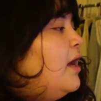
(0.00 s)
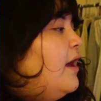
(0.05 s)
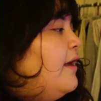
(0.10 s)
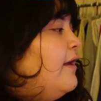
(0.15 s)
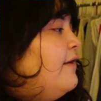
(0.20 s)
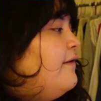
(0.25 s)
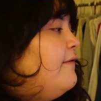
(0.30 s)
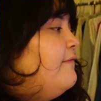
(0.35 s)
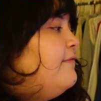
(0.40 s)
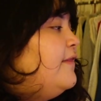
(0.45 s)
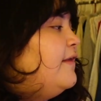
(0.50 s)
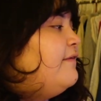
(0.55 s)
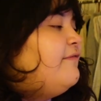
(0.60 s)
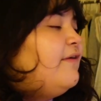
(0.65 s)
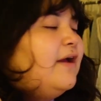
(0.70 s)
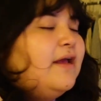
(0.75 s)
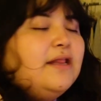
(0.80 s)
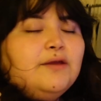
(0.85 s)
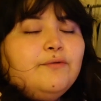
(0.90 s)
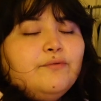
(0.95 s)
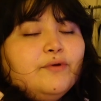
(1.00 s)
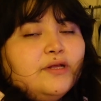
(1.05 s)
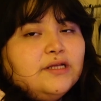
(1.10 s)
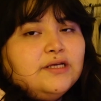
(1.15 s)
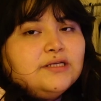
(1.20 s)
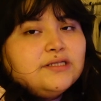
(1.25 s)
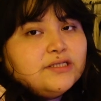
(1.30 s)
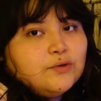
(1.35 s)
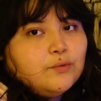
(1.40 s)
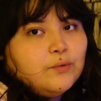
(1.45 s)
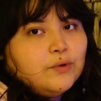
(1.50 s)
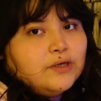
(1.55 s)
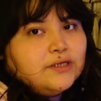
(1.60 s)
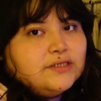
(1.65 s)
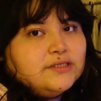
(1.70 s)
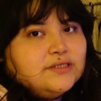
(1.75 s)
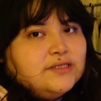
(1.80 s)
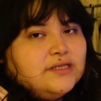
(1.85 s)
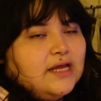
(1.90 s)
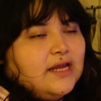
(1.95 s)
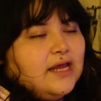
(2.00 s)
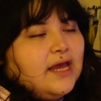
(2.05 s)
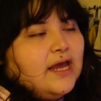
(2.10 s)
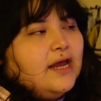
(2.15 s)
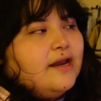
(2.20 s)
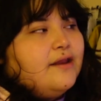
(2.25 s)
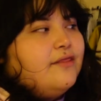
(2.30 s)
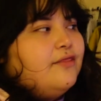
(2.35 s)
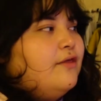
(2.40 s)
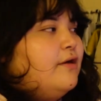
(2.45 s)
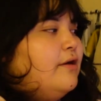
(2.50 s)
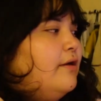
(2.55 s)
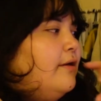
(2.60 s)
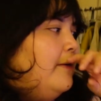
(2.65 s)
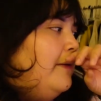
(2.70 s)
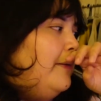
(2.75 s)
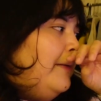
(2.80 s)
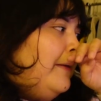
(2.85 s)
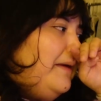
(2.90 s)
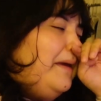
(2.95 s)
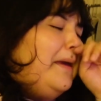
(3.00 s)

they finally released the ones that have the